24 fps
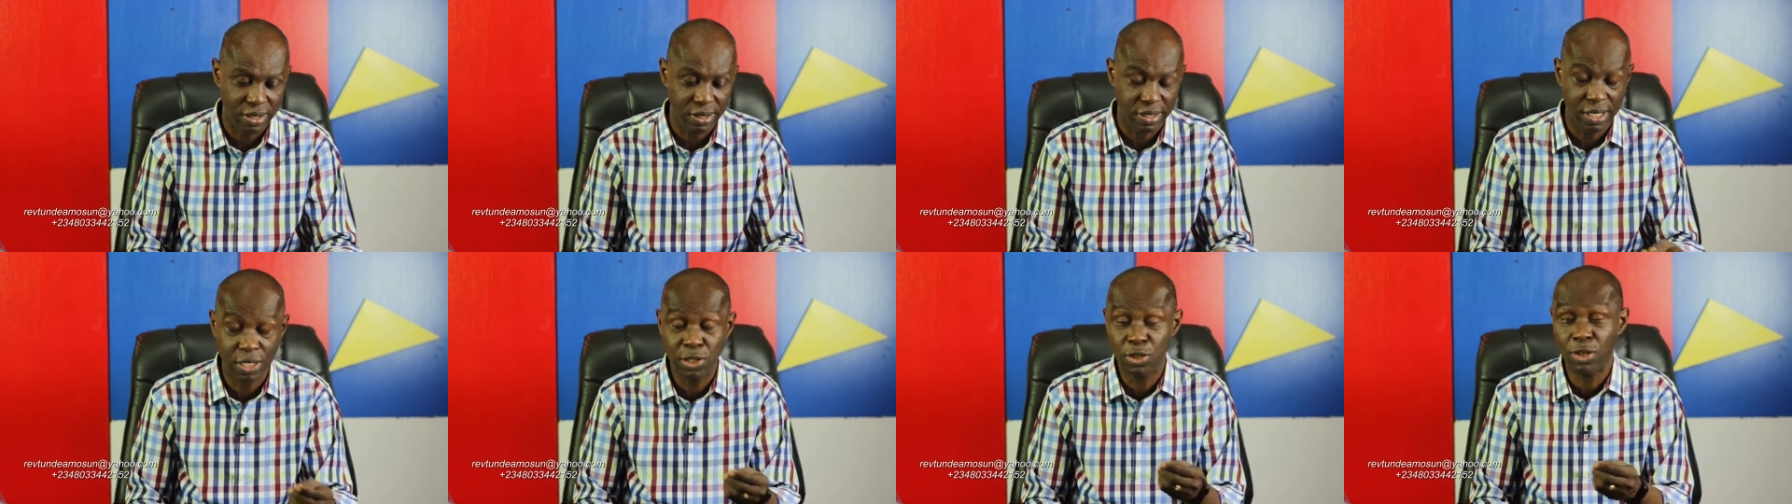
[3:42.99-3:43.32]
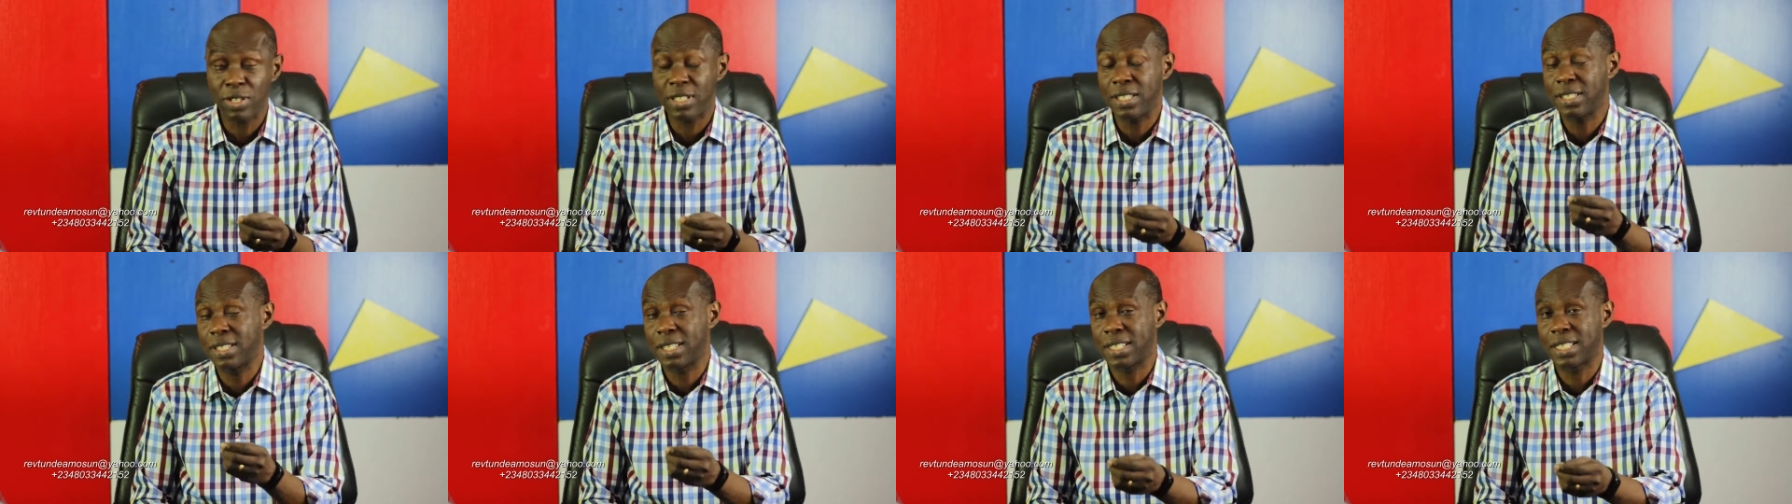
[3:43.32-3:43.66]
Jesus
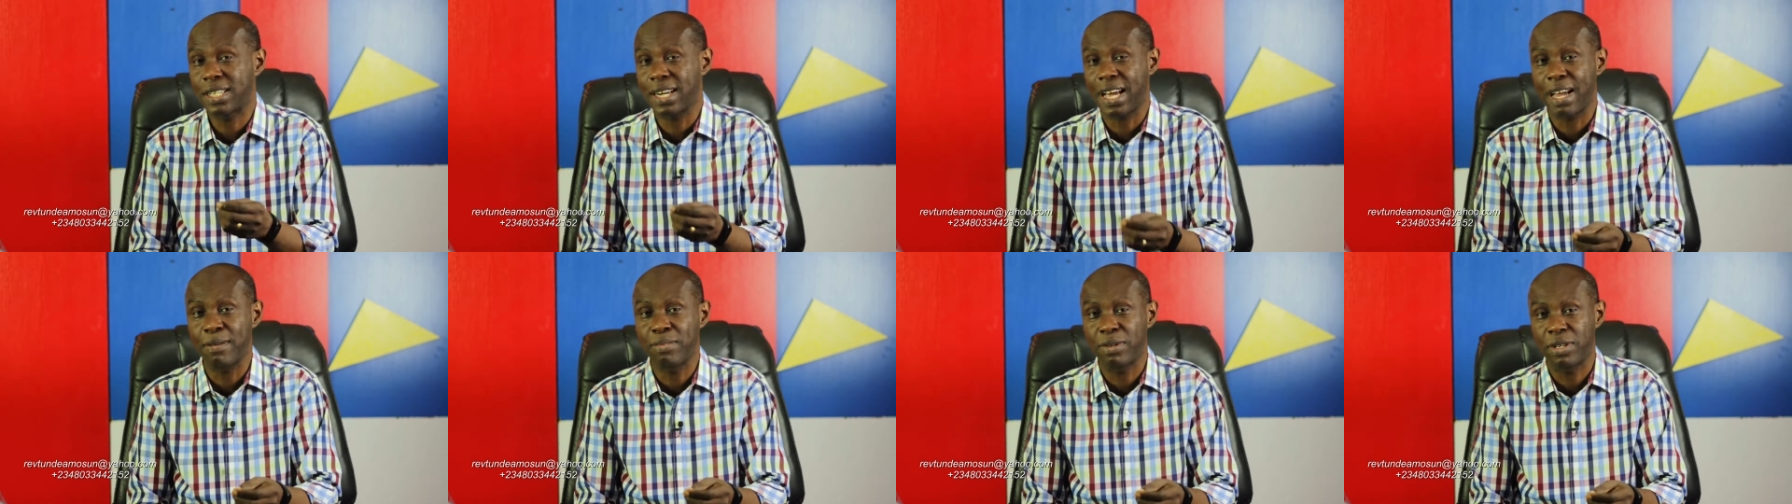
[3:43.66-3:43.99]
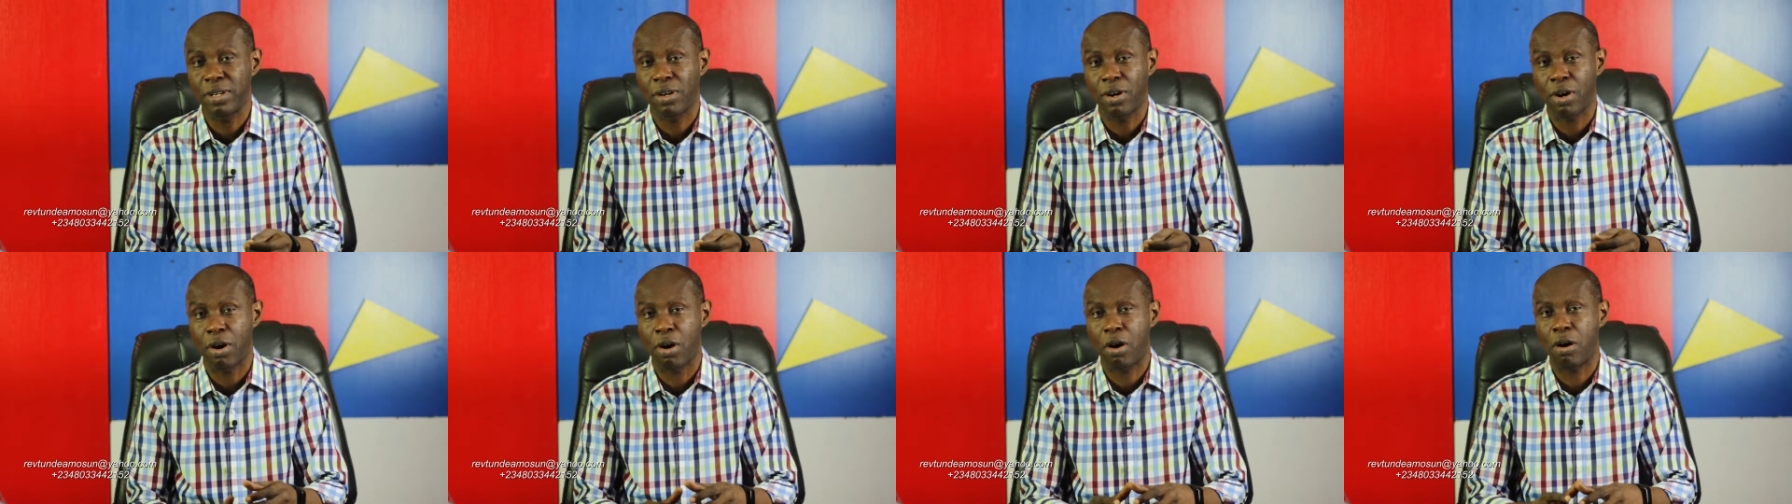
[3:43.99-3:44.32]
described
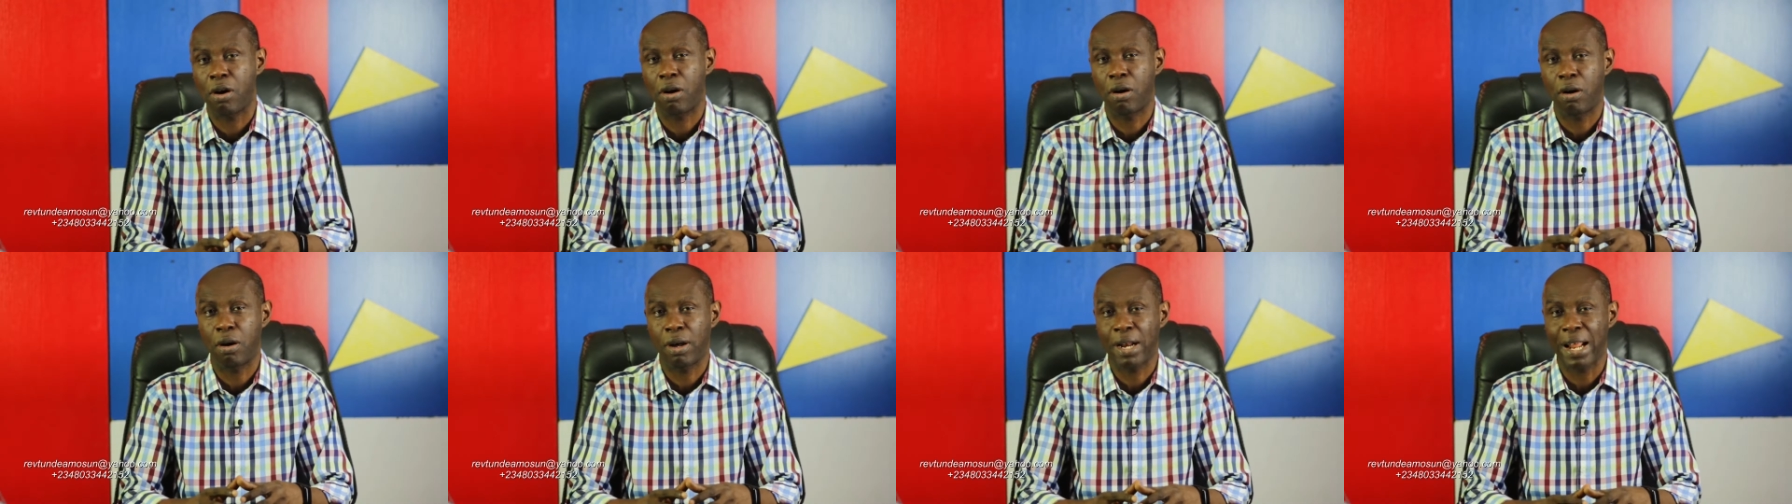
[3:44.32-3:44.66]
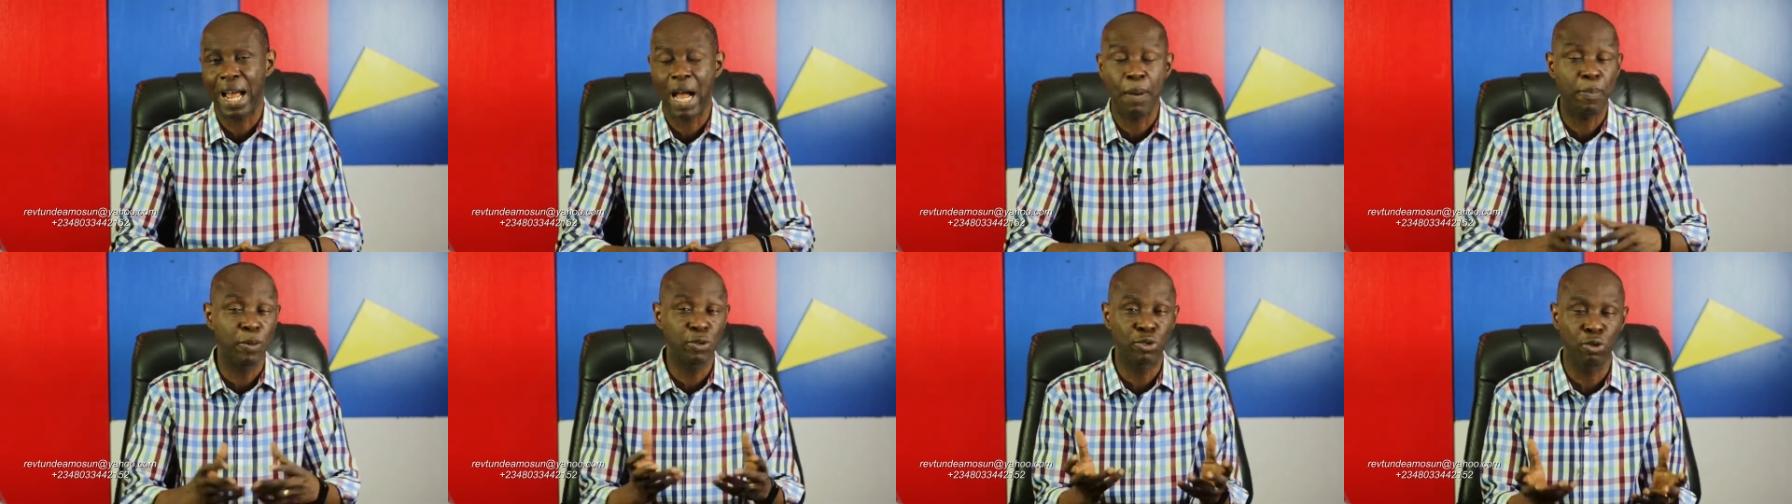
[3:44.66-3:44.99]
what had
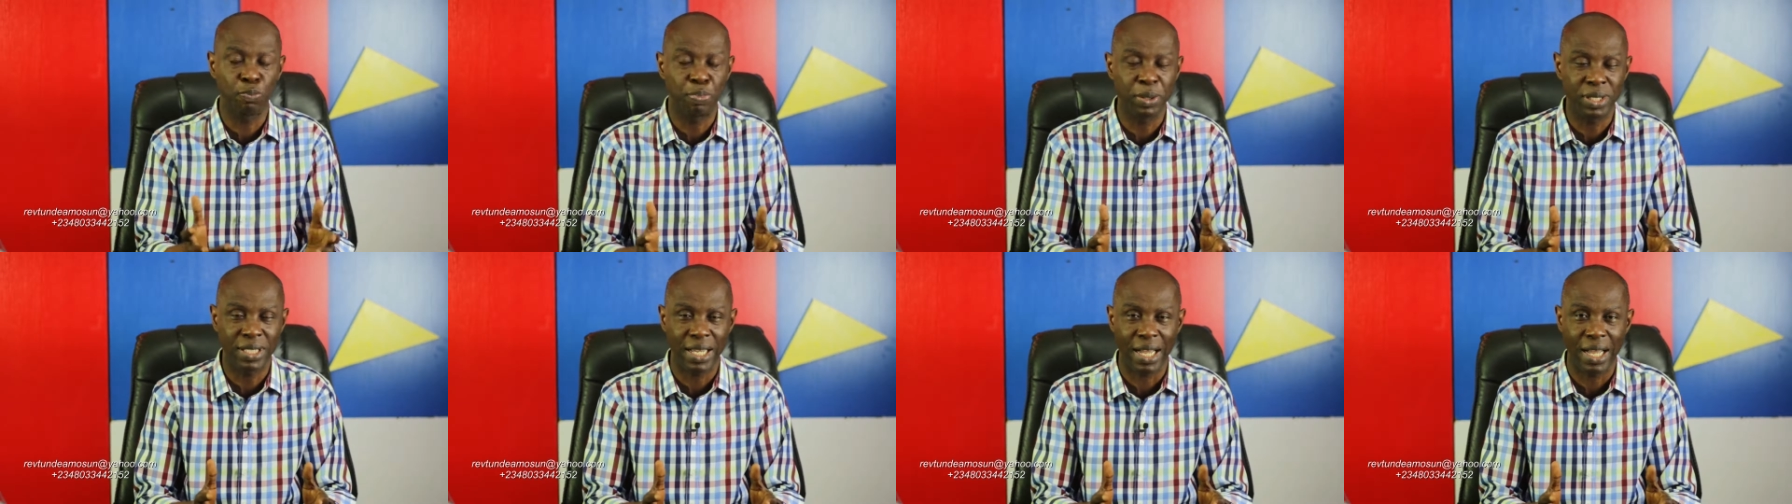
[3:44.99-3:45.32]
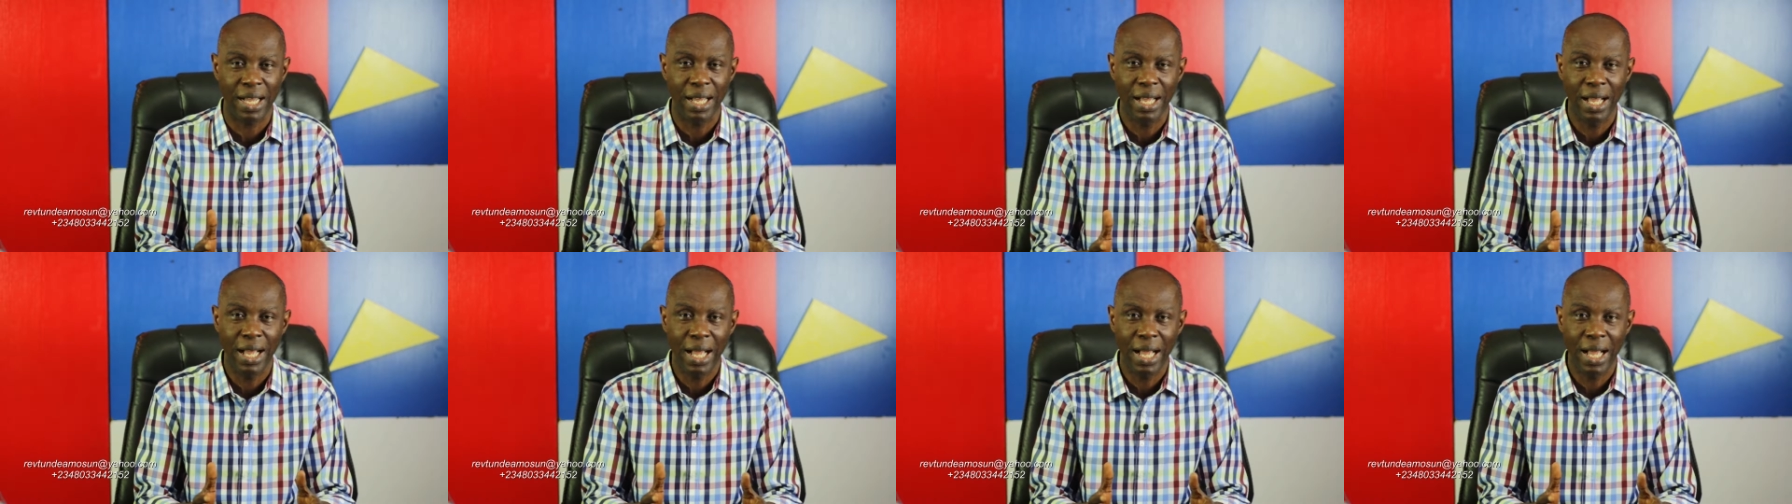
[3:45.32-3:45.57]
happened to Peter